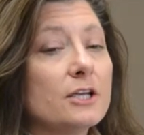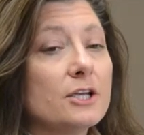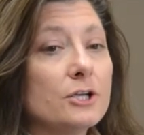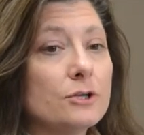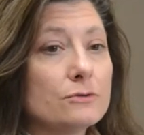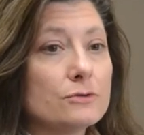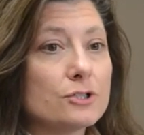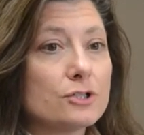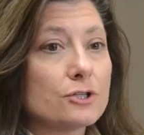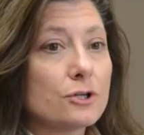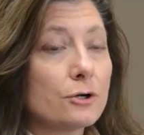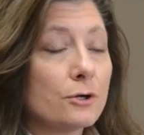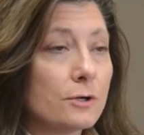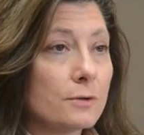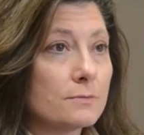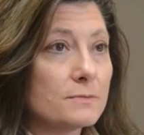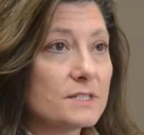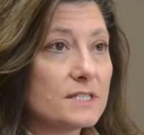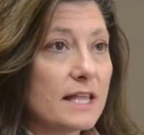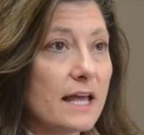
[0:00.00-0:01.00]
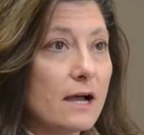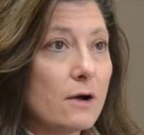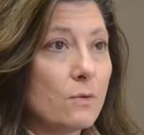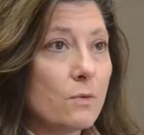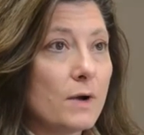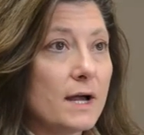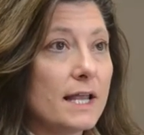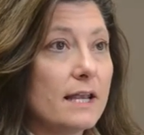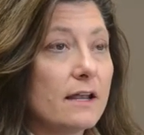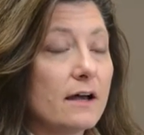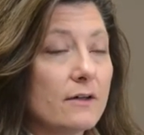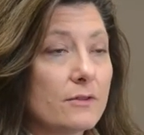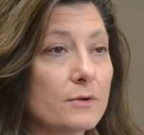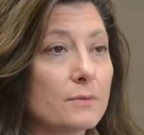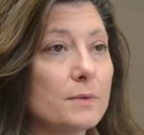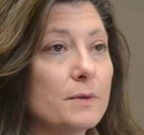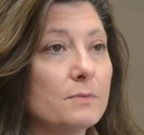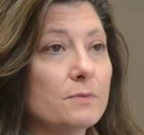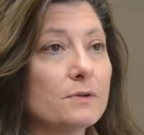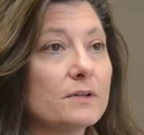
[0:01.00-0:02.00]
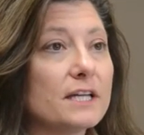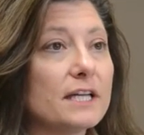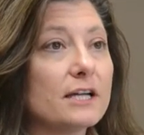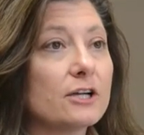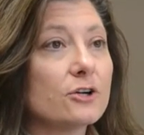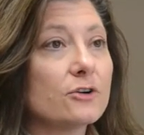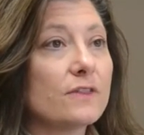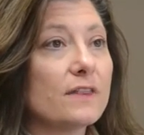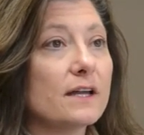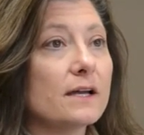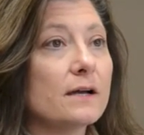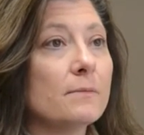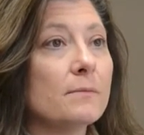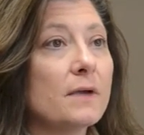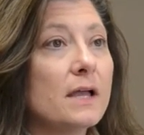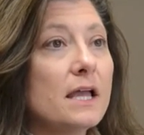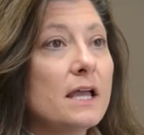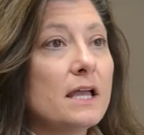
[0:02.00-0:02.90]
use terms that when other people hear them,